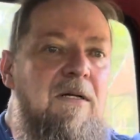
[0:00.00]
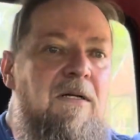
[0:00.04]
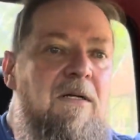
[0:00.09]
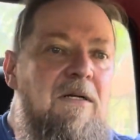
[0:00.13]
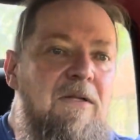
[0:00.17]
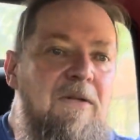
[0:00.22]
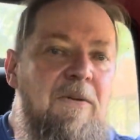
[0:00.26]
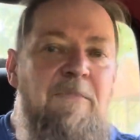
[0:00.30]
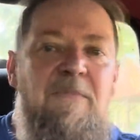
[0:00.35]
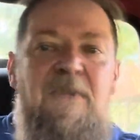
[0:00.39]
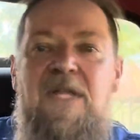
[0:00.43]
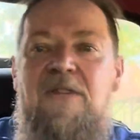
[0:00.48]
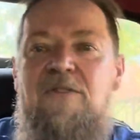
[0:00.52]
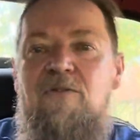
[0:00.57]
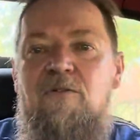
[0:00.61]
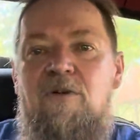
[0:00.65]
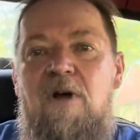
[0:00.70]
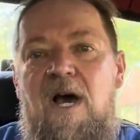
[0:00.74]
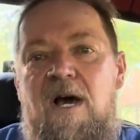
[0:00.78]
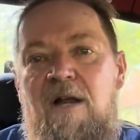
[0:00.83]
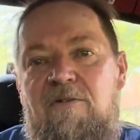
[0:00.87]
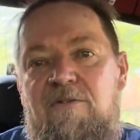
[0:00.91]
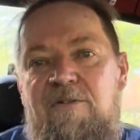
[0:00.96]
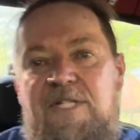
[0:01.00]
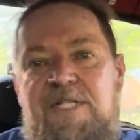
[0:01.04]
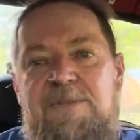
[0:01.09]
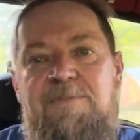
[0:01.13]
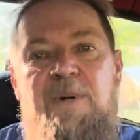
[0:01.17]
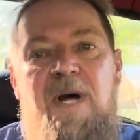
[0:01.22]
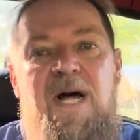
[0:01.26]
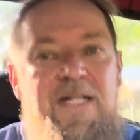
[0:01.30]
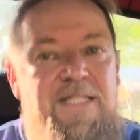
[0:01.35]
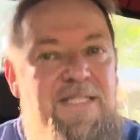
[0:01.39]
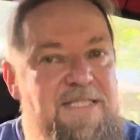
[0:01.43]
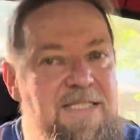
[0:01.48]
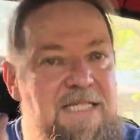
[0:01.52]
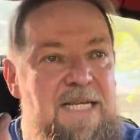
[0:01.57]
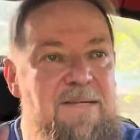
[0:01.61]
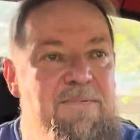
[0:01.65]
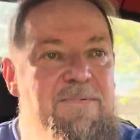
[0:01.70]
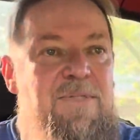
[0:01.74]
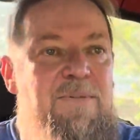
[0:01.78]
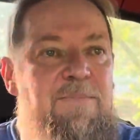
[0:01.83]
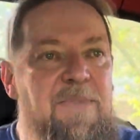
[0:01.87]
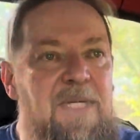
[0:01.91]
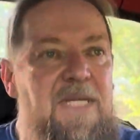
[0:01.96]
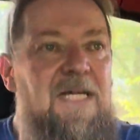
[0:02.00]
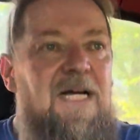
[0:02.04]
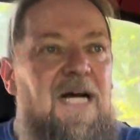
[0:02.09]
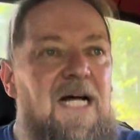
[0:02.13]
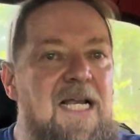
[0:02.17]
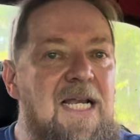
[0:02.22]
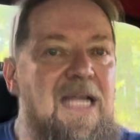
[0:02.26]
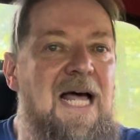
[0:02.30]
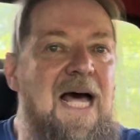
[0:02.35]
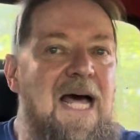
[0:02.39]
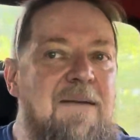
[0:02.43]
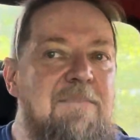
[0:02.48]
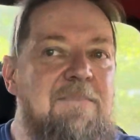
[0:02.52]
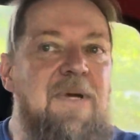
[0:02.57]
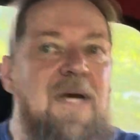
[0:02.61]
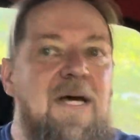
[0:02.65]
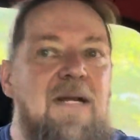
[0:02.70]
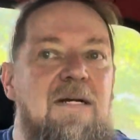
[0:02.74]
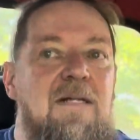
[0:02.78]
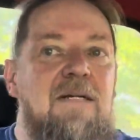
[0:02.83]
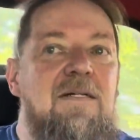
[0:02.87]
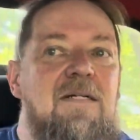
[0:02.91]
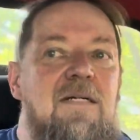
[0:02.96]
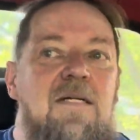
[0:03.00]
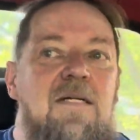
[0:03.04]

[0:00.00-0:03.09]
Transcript: The mid-throttle response seems to be a lot better.